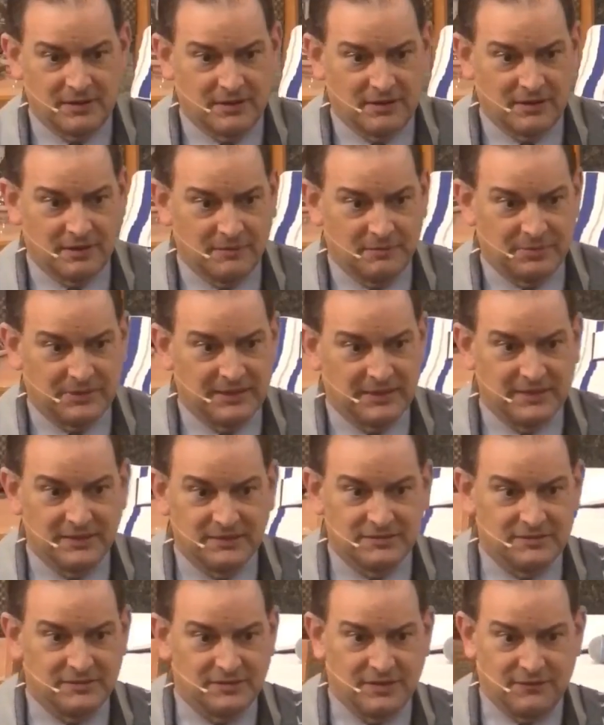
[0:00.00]
Uh,
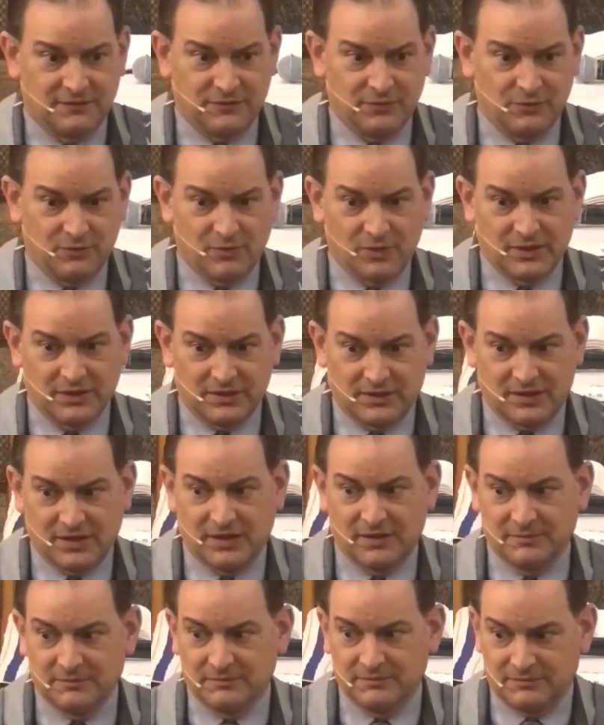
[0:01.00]
please, if you want to
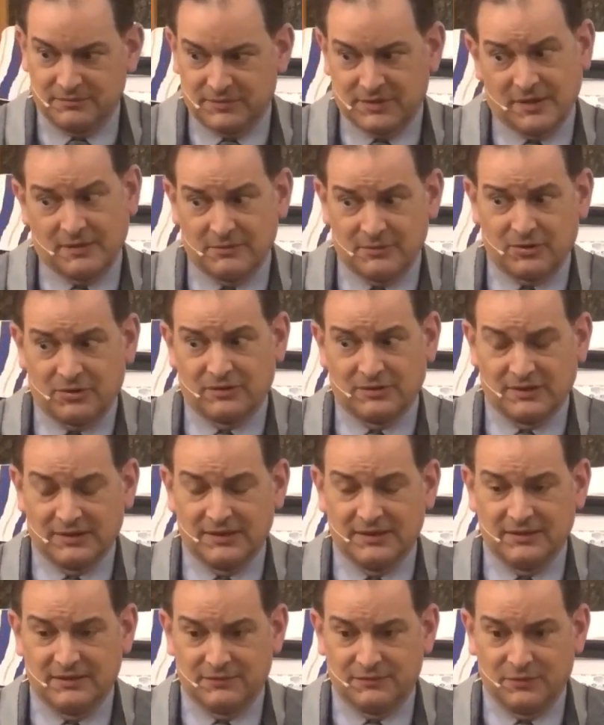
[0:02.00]
come, come
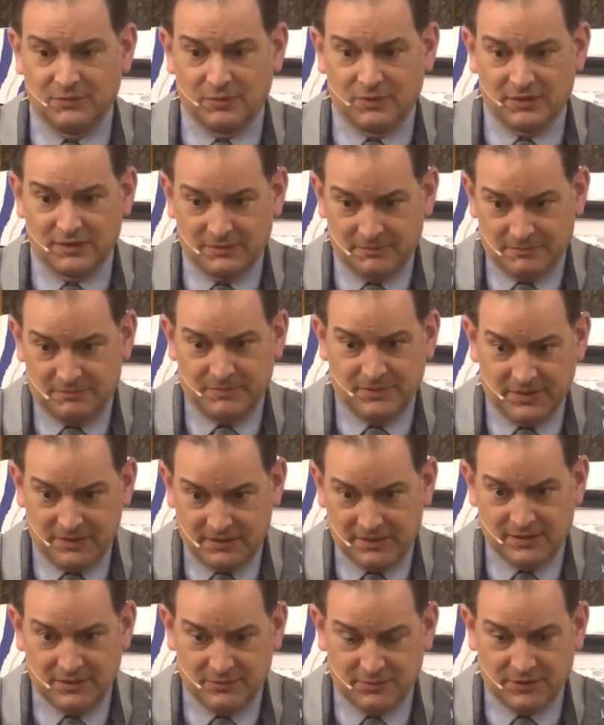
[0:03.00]
early. If you want to
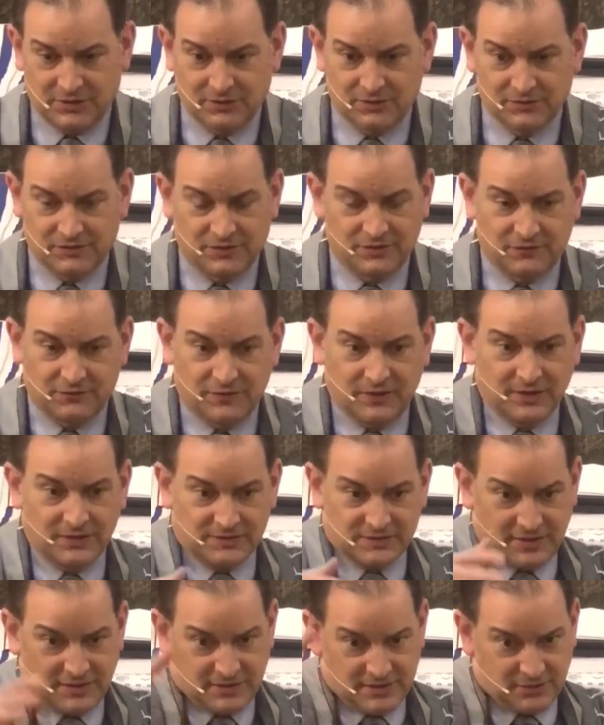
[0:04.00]
be anywhere close to the
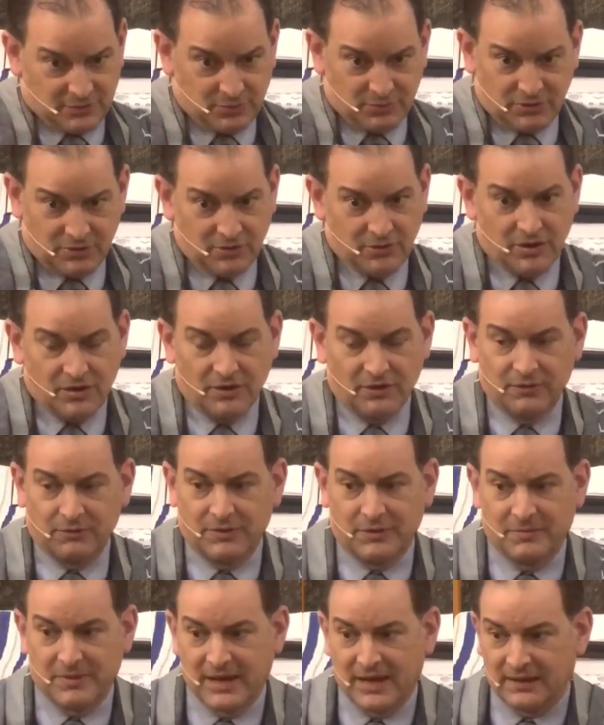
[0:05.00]
front, because I think we'll go all the
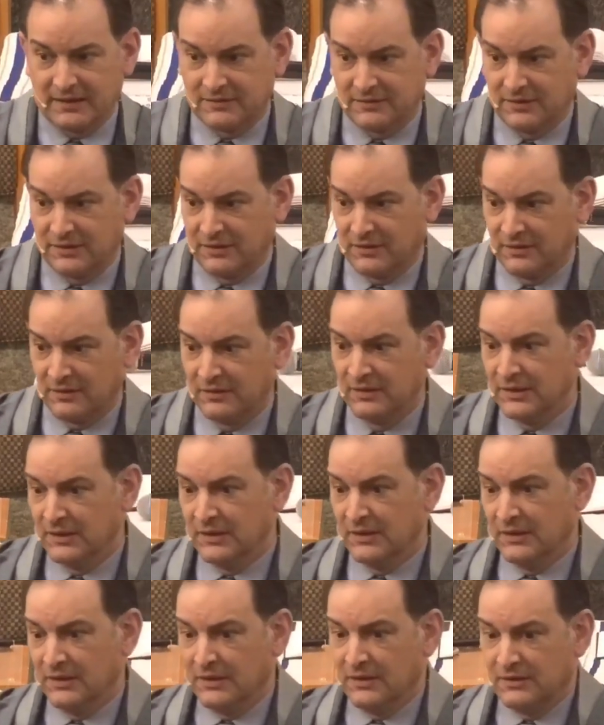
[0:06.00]
way back to the
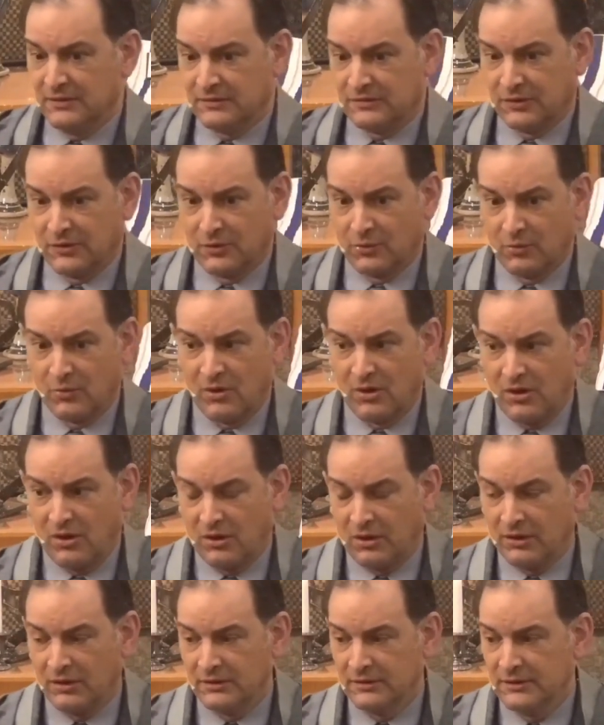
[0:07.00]
to the
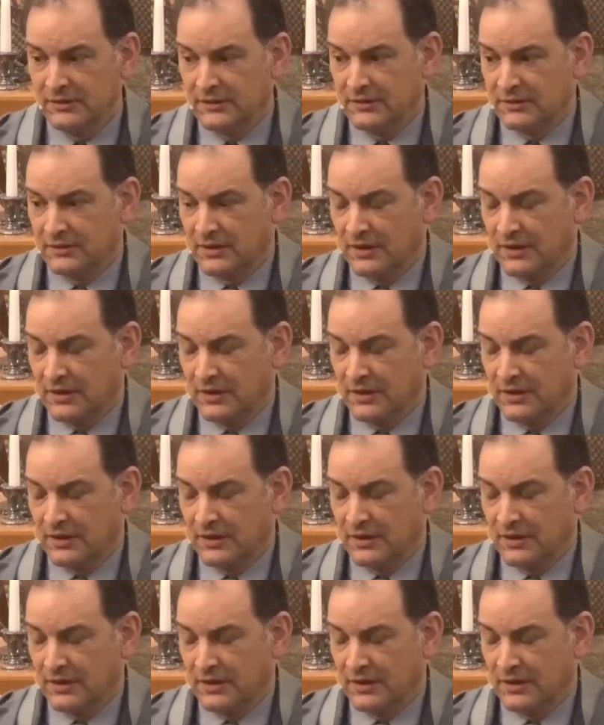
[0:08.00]
wall.